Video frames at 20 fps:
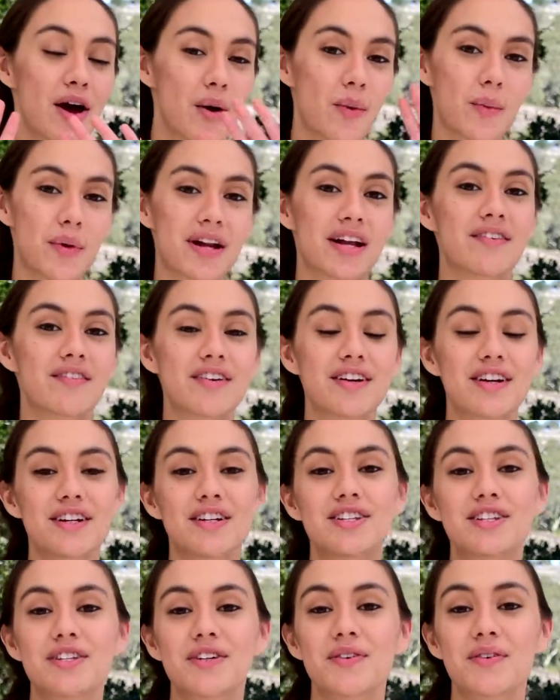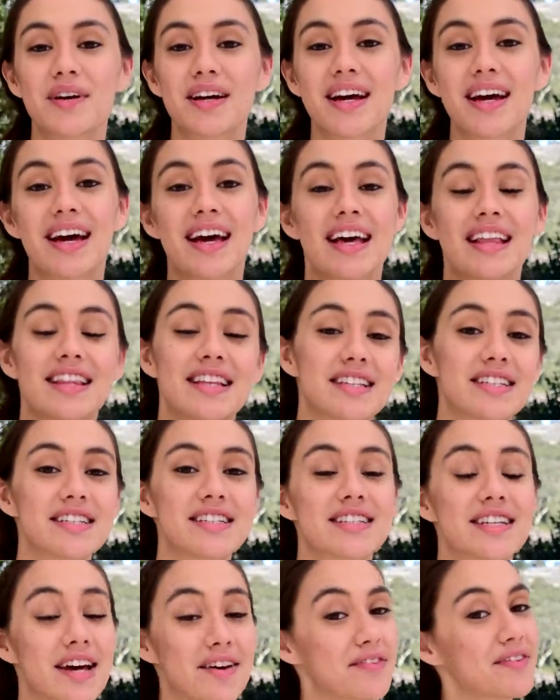whatever you're doing, this is
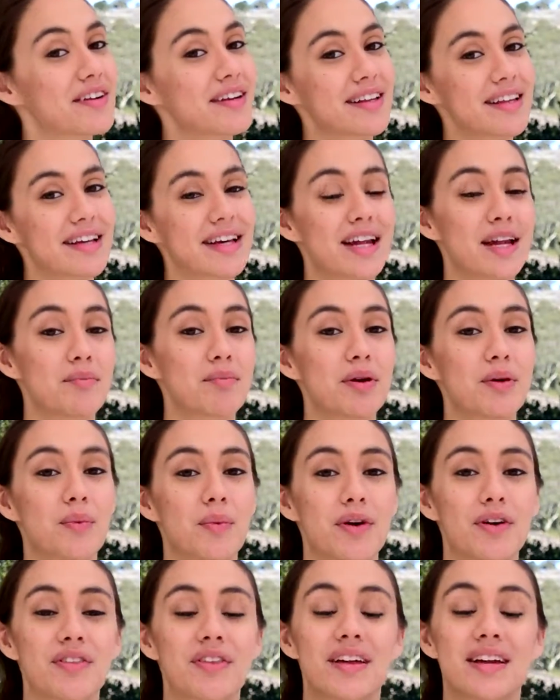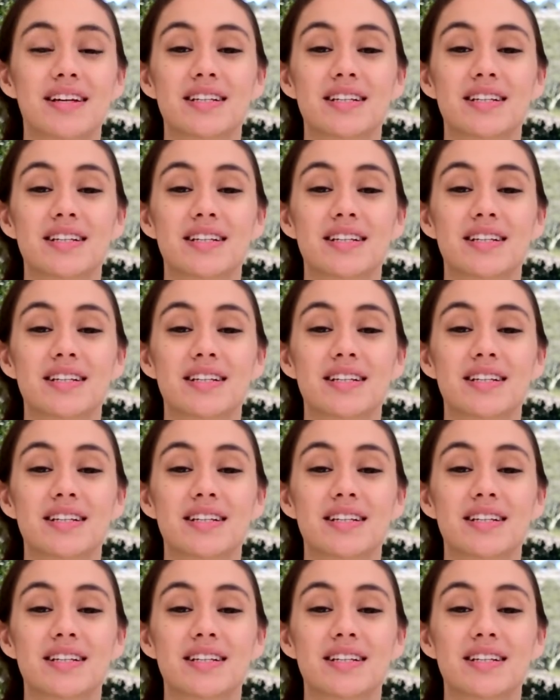definitely gonna be worth it,